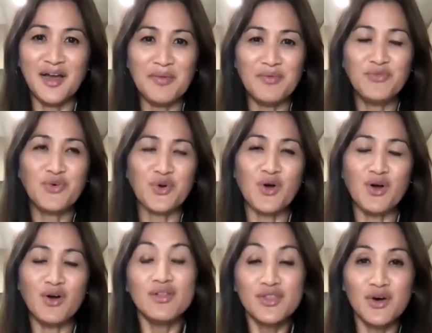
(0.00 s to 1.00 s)
For
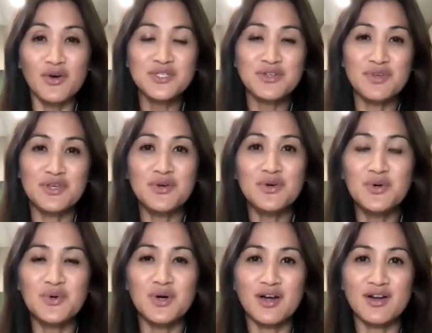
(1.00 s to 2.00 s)
those of you
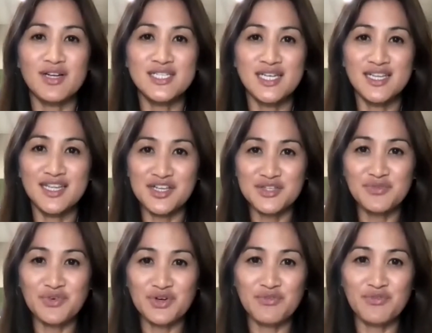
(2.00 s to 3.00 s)
who are attending us
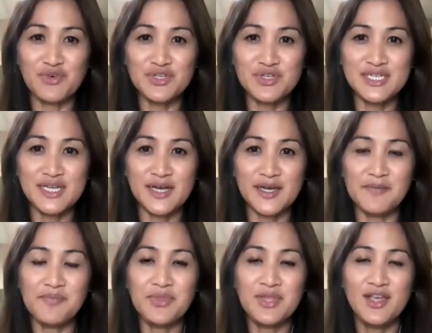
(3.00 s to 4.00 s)
for the first
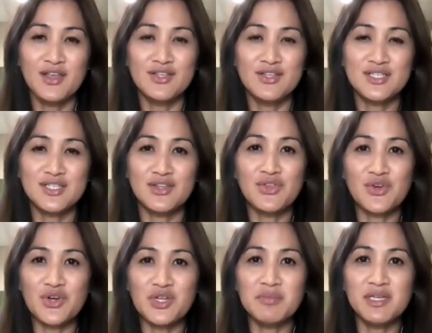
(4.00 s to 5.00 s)
time, this is a
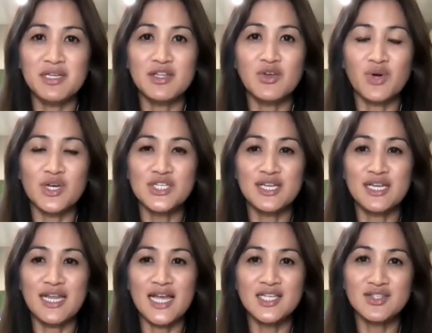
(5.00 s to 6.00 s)
30-minute question
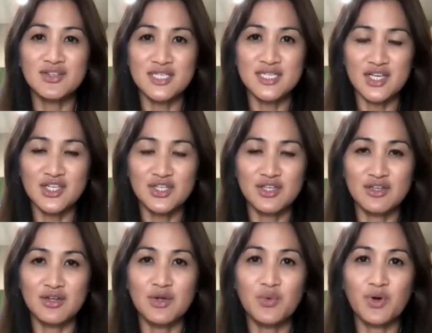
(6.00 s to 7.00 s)
and answer
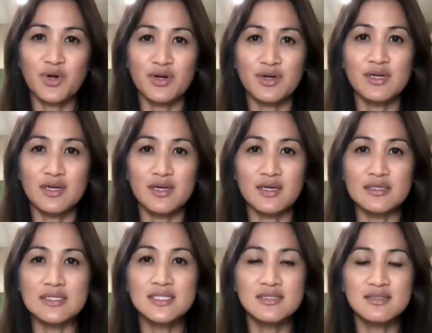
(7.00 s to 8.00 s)
session where
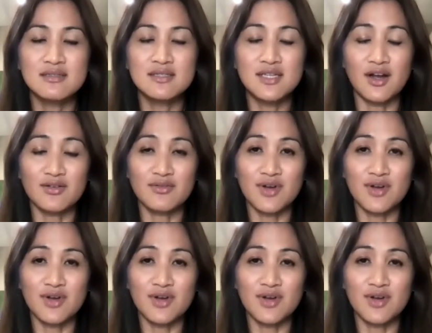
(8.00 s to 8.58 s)
Dr.